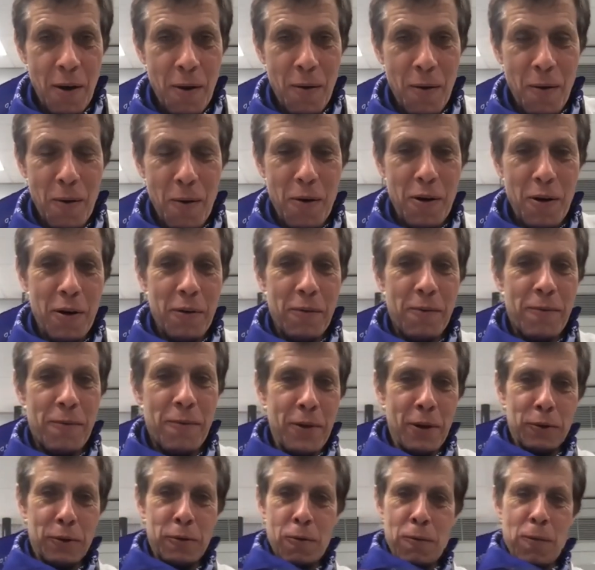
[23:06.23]
or
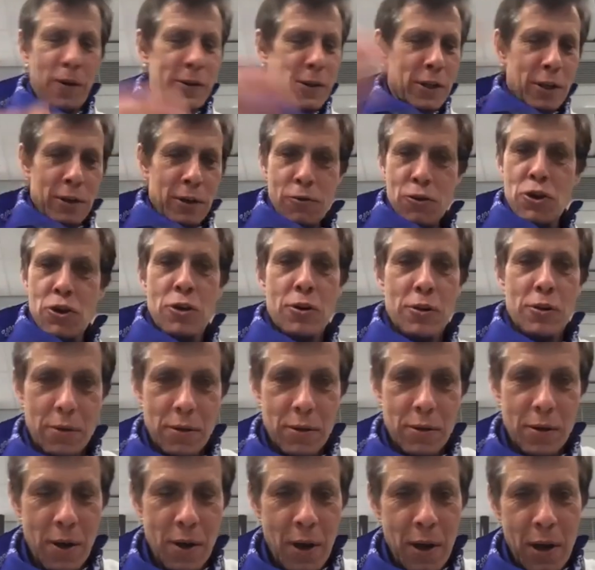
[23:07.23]
field of other creatures
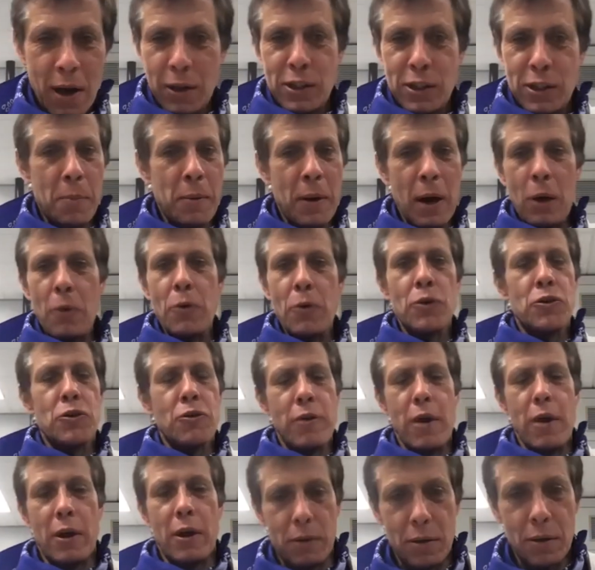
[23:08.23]
and somehow
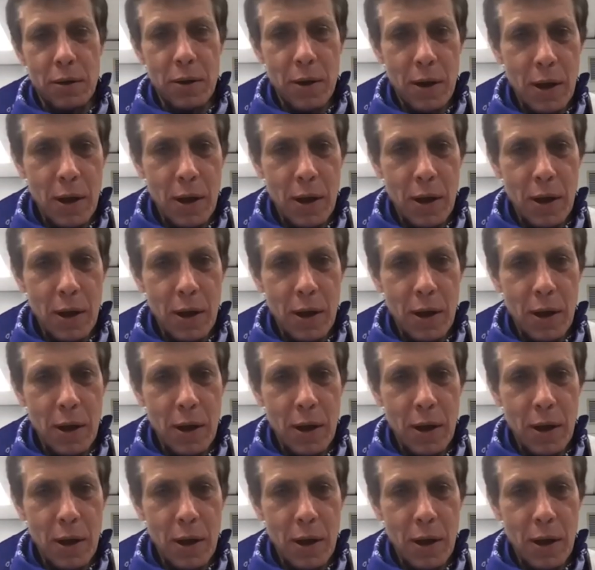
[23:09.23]
interact.